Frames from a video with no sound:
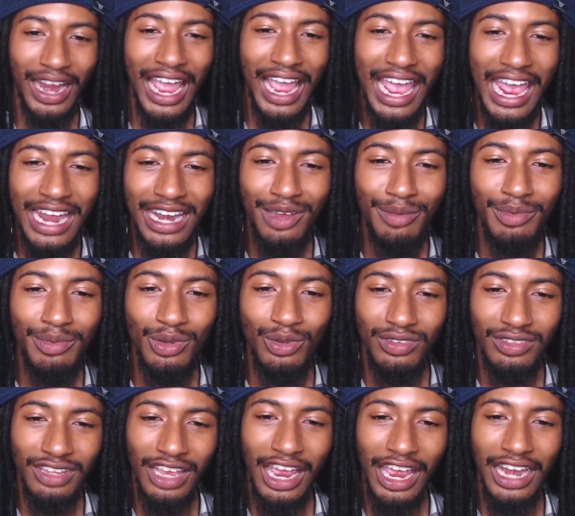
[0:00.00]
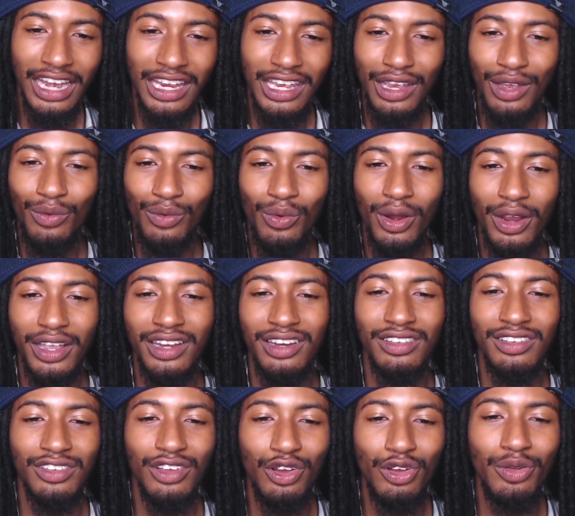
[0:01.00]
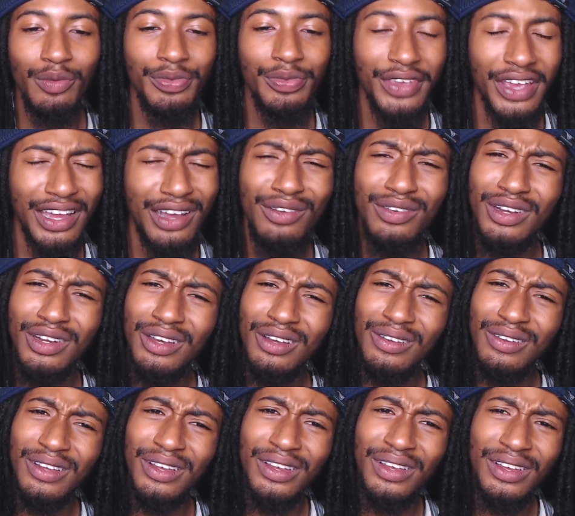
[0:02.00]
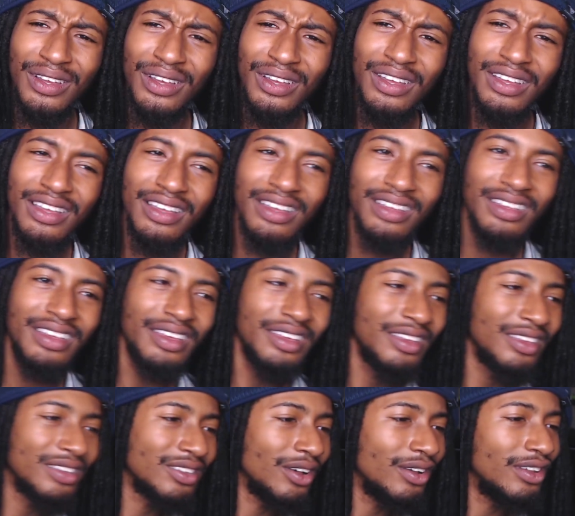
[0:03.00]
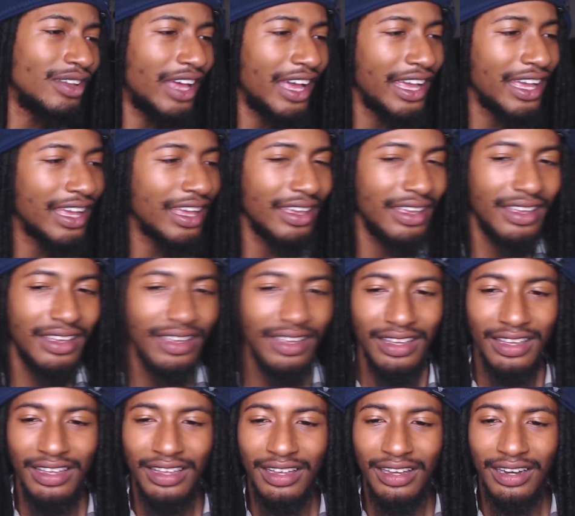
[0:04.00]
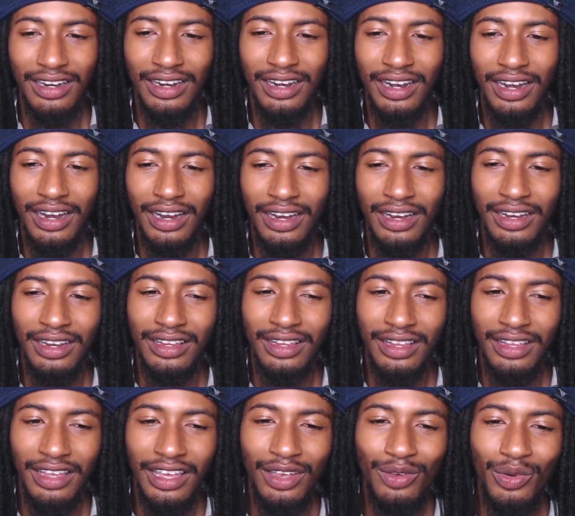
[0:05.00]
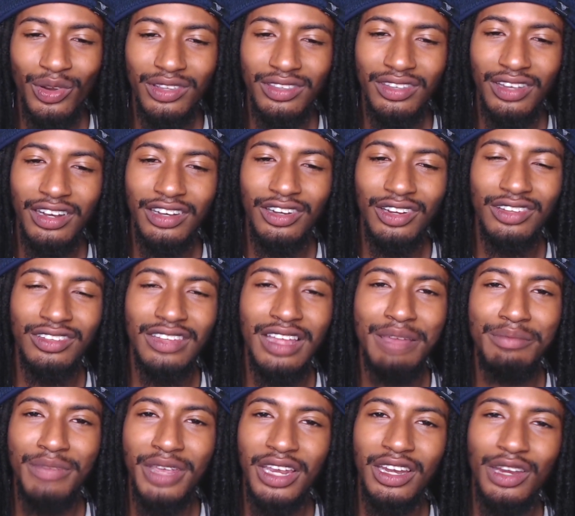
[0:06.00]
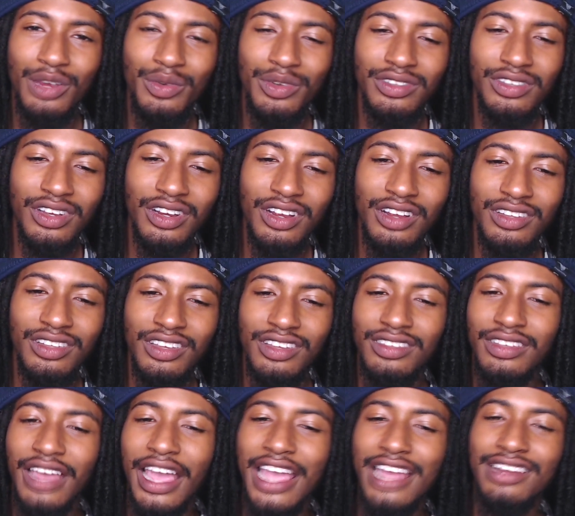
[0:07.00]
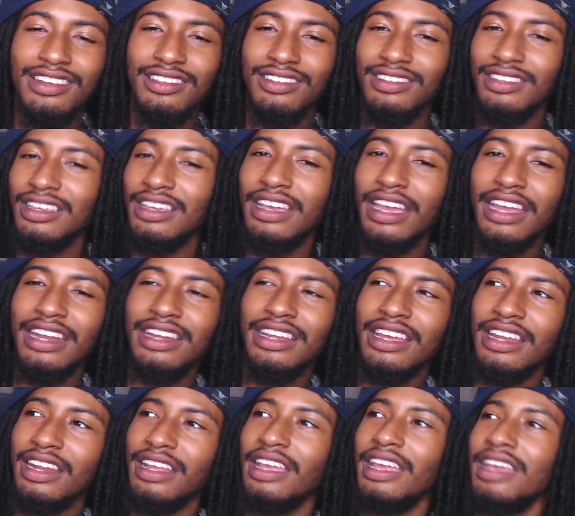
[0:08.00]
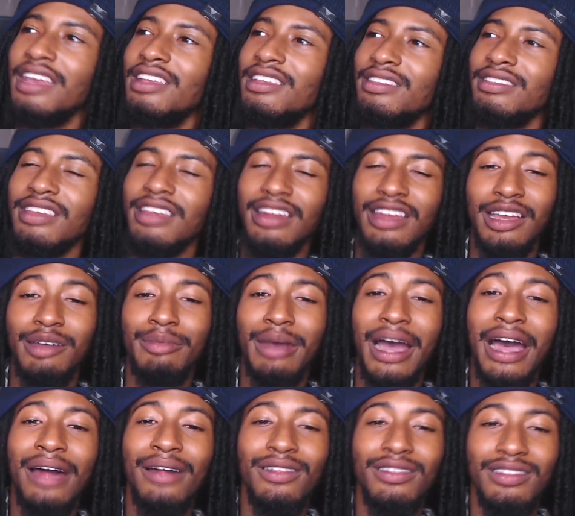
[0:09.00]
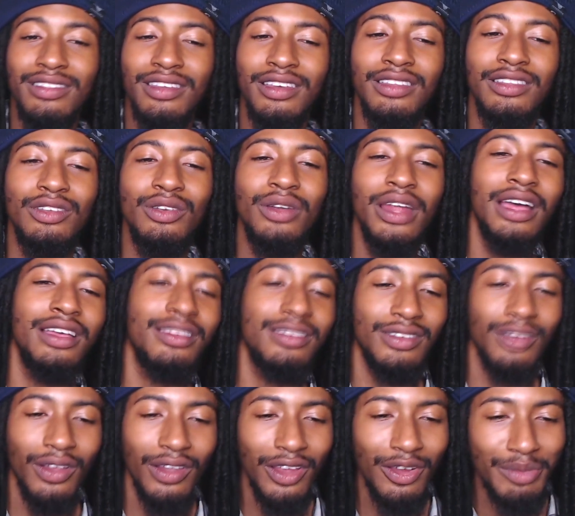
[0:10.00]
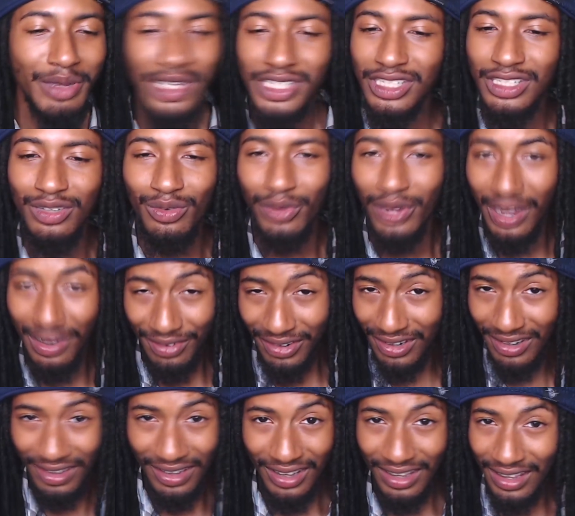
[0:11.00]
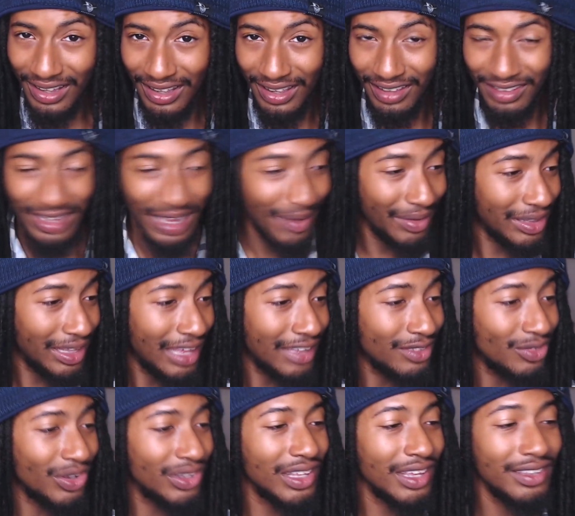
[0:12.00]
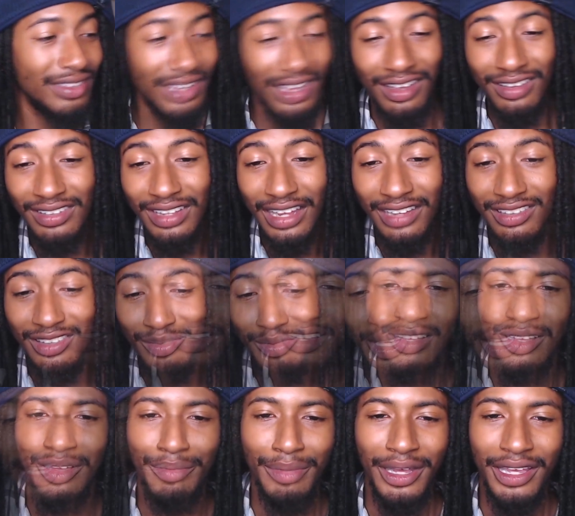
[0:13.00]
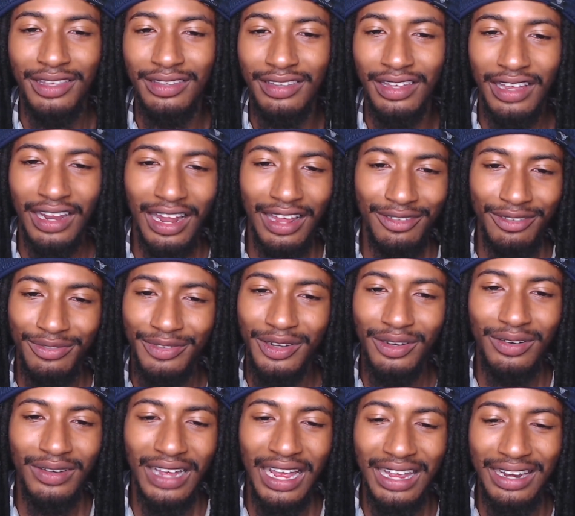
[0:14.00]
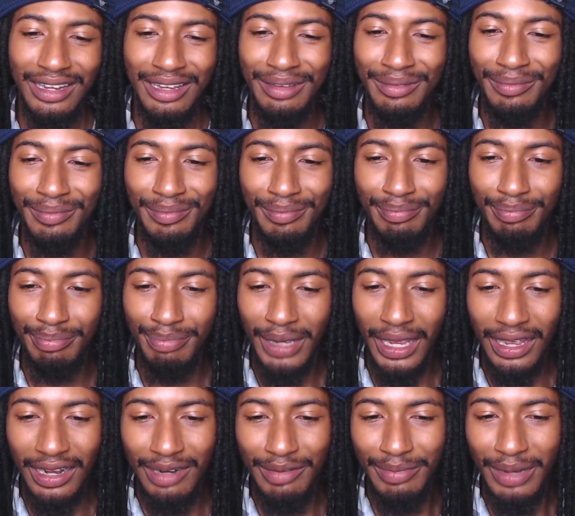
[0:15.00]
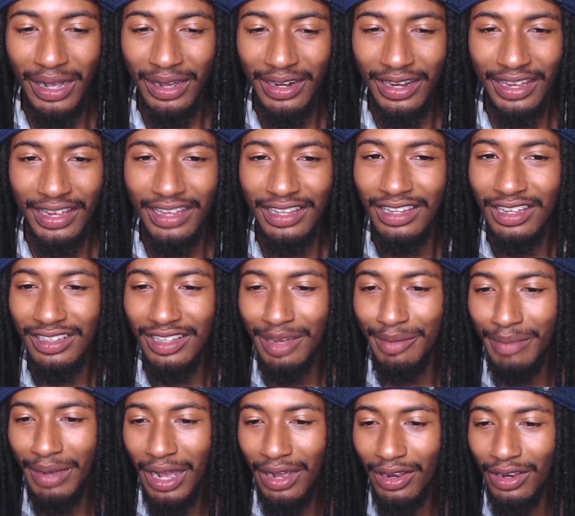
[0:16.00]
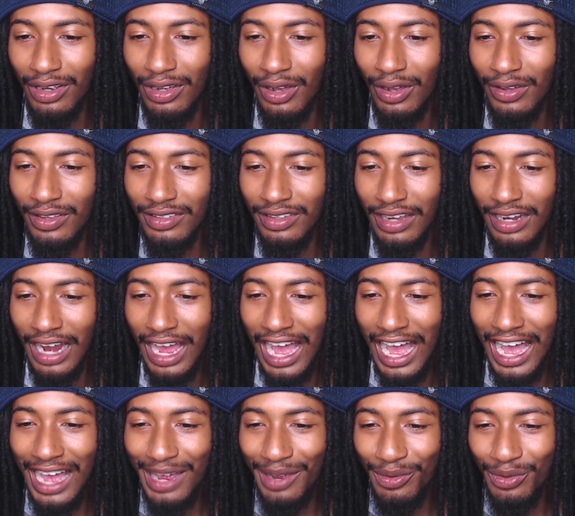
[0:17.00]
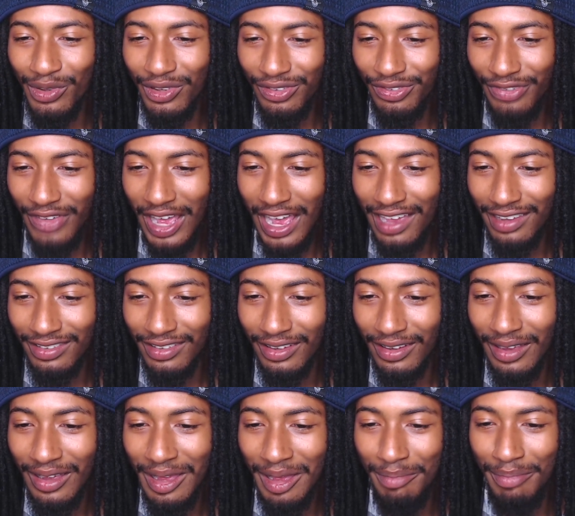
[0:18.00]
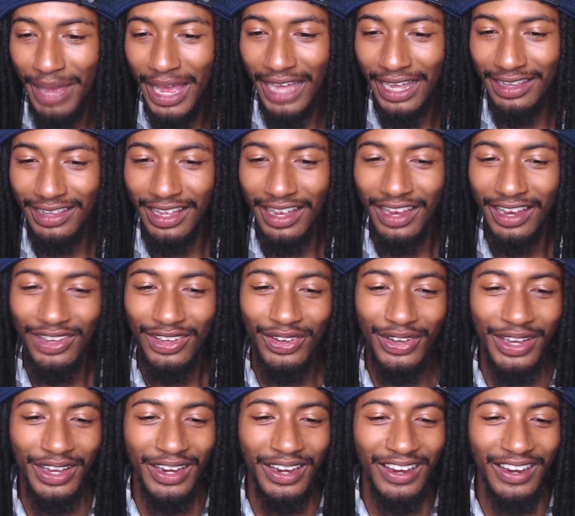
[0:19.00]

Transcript: Had him do sidekick work in his hometown, though? So, like, he returned. Does that mean he returned to his agency and then he sent him out to do that solo mission, whatever? Is that what that's what that sounds like to me? But he said, I felt kind of bad about it. He looked at Bakugo. He said, I was faster back there. You hear?